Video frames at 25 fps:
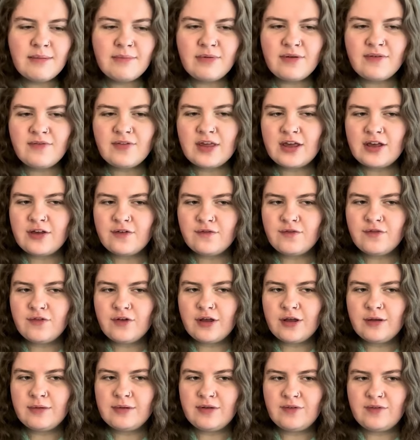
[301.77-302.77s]
remember if they
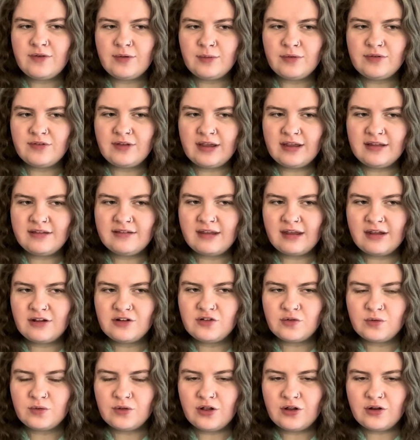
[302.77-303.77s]
confirmed if he was
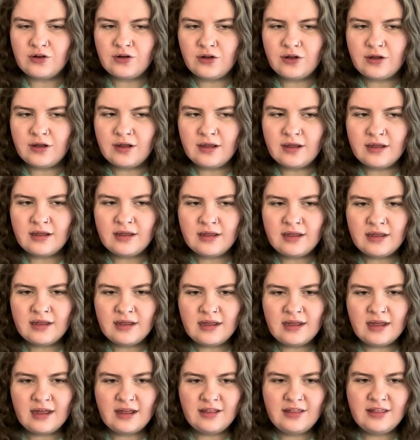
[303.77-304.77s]
asexual or not.
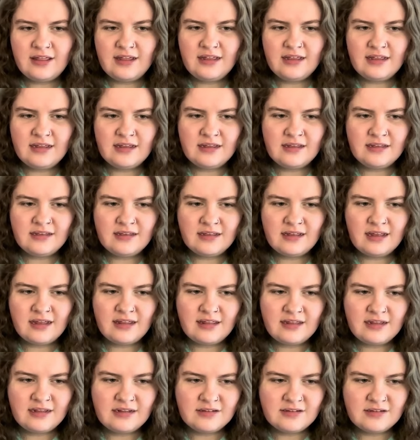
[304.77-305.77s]
I think I
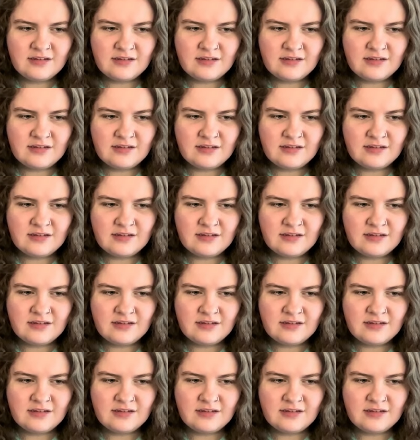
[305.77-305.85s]
think